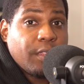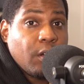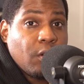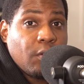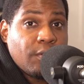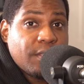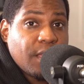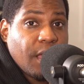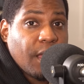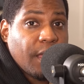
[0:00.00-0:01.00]
those,
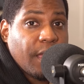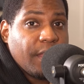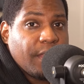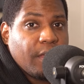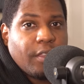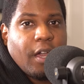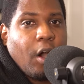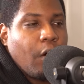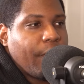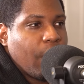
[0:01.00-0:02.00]
uh, and the, the,
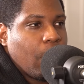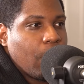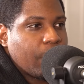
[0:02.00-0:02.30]
all they are,